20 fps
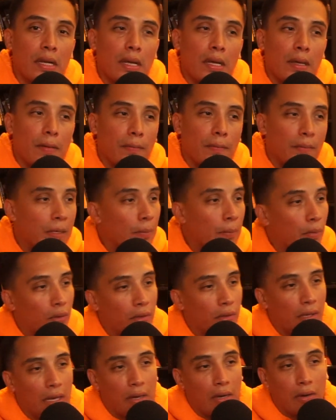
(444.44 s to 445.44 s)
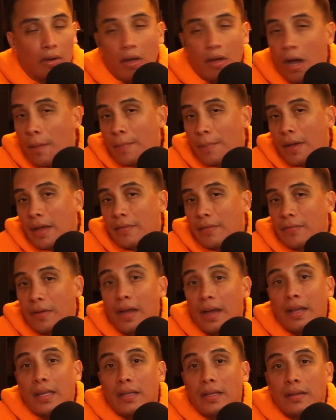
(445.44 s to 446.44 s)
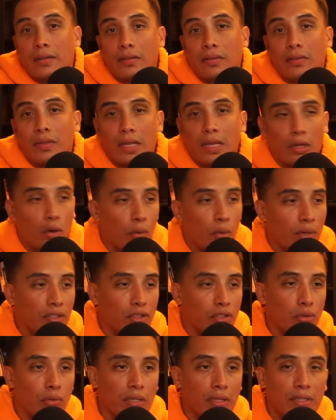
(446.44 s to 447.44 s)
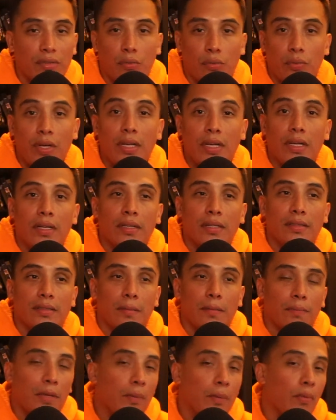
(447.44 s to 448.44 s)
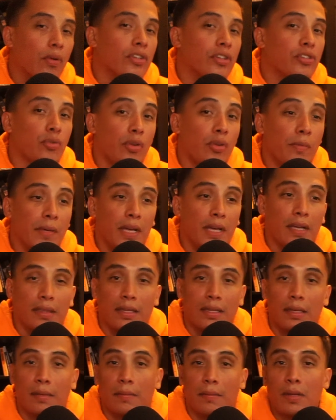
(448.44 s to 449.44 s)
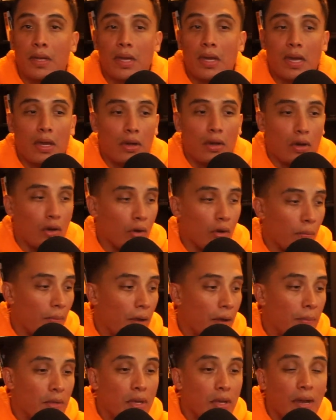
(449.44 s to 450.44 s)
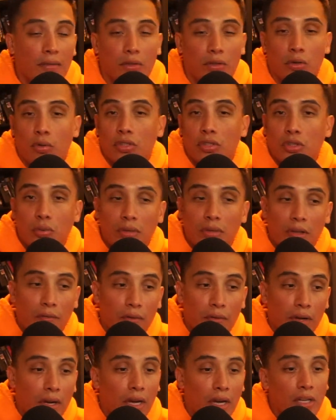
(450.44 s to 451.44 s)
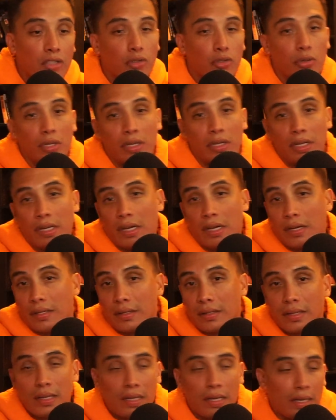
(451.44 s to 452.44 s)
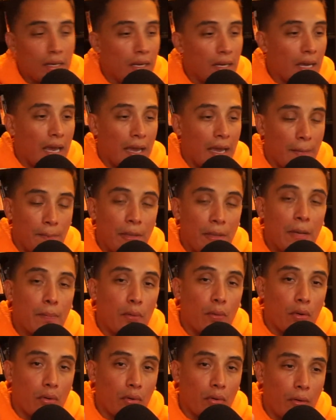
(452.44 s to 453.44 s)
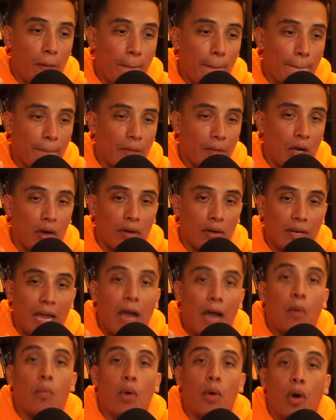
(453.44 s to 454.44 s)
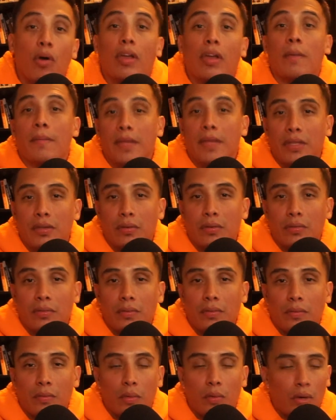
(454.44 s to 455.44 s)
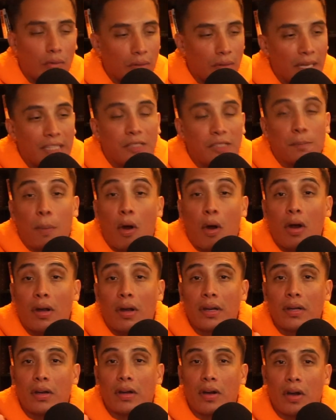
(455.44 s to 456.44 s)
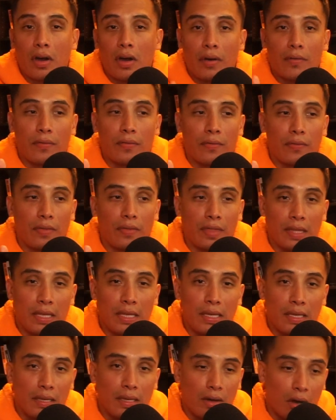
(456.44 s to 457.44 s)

People that are in combat fighting, they go into these arenas and people are screaming at them, or maybe you have to go to a different country and people are not welcoming you. Well, it's part of the